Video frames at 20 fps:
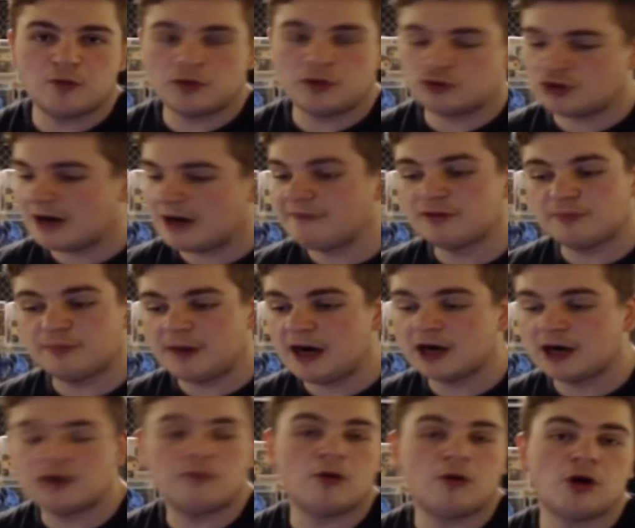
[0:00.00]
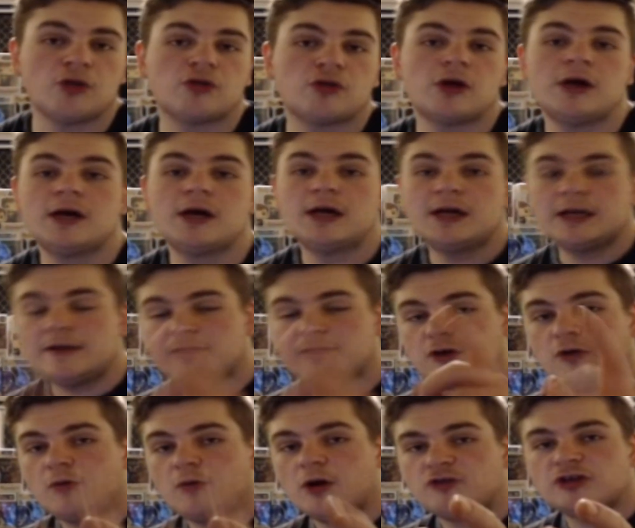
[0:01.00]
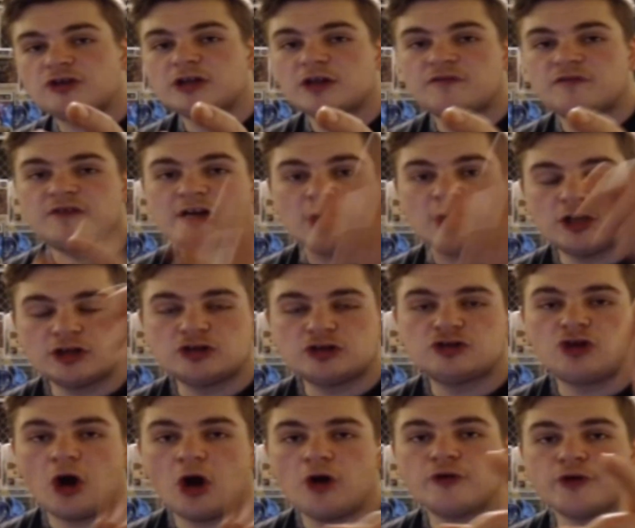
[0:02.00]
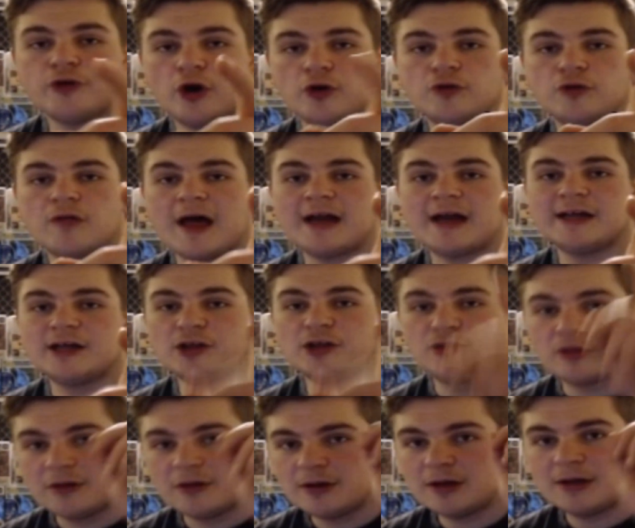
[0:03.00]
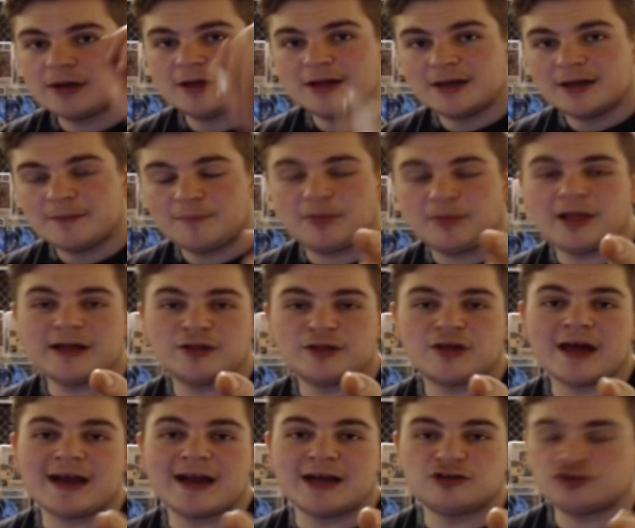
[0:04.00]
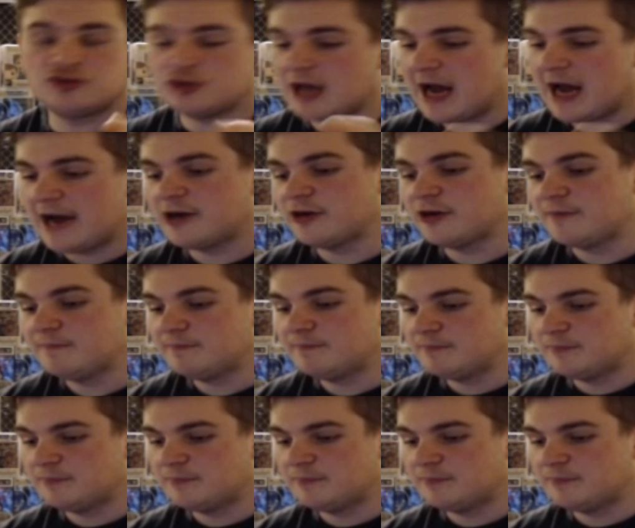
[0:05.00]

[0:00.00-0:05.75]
or Travis Barker was. If you're watching this video and you don't know who that is, please get educated.